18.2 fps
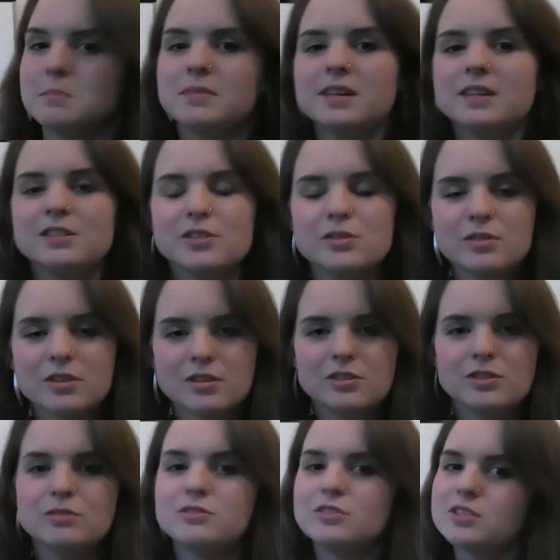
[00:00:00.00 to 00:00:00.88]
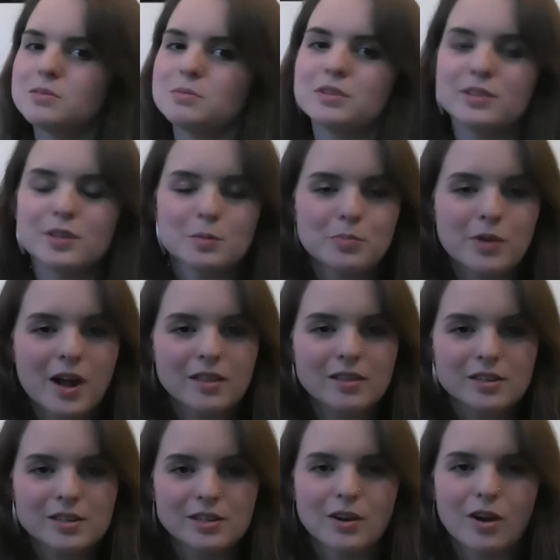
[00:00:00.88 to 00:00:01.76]
things you can do just with your breath
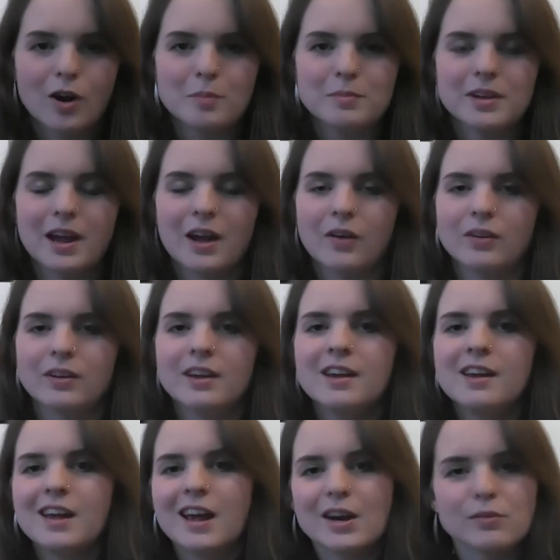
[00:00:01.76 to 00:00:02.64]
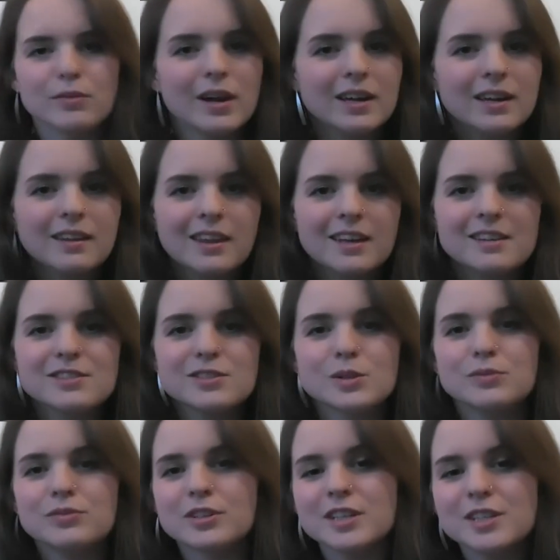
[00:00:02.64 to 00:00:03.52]
to calm down and regulate. So
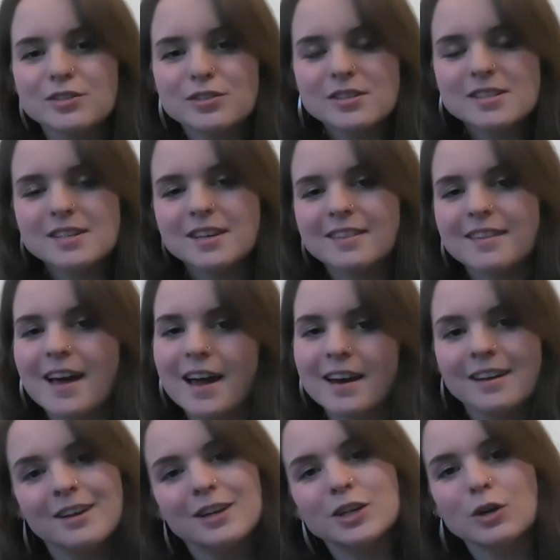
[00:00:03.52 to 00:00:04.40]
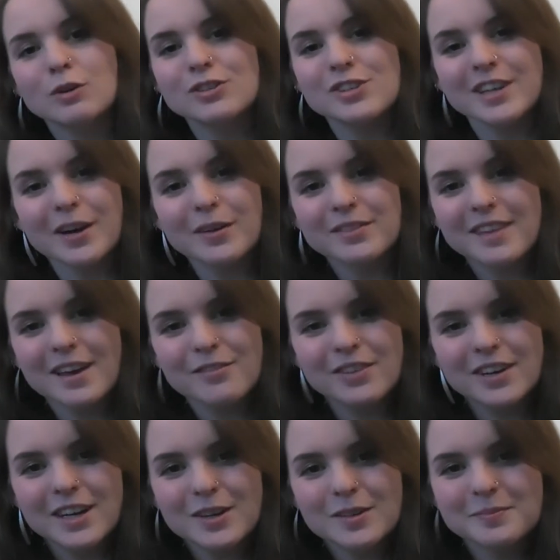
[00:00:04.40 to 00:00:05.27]
if you're interested in that, go check out that
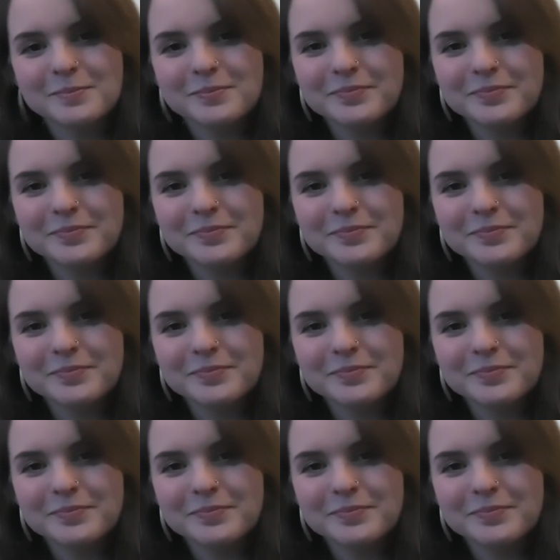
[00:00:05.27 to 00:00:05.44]
video.